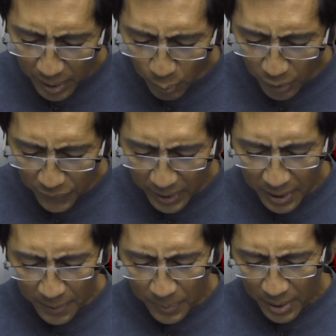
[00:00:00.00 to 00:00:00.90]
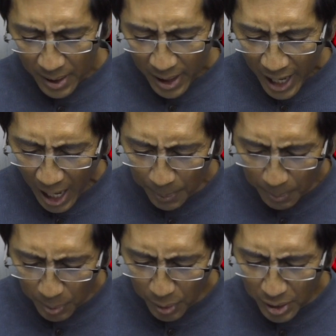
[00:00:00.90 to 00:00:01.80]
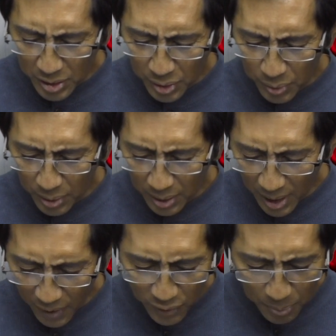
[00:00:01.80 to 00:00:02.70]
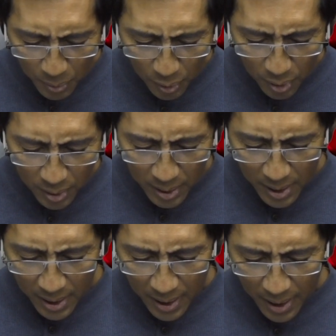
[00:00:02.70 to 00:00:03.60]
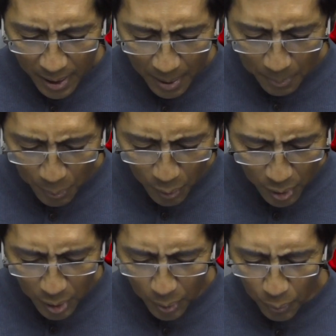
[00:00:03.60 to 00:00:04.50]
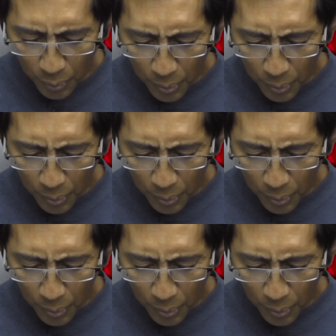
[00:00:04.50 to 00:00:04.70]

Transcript: Wolfie, help him, Lord, to love you more and more